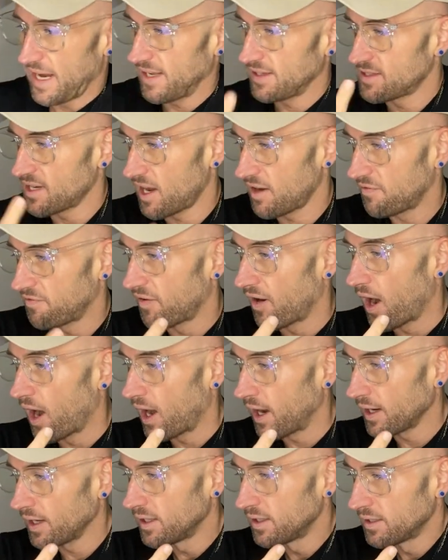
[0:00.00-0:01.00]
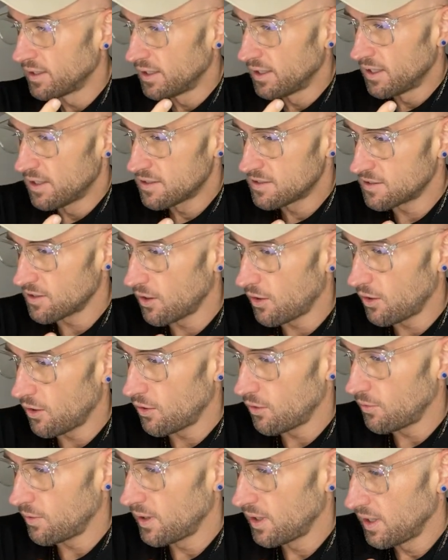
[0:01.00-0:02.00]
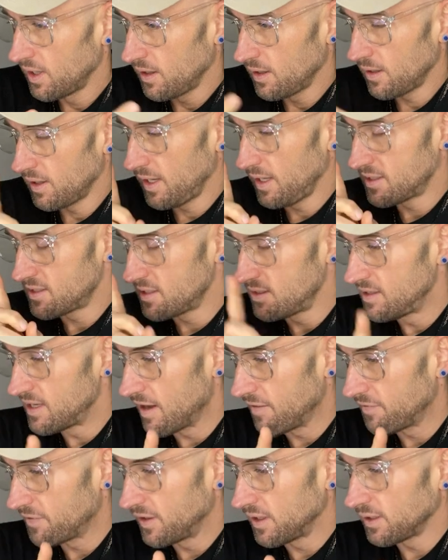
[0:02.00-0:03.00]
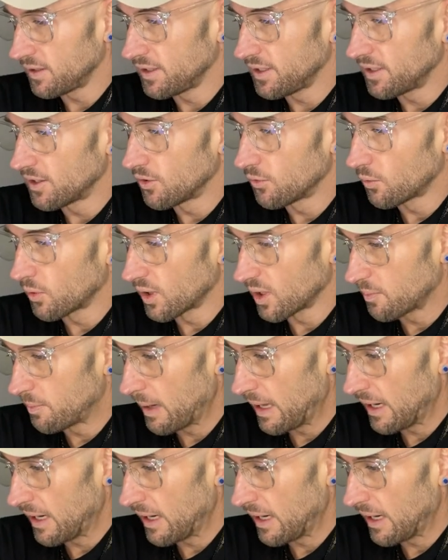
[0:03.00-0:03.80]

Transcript: anti-fog, so it's definitely going to work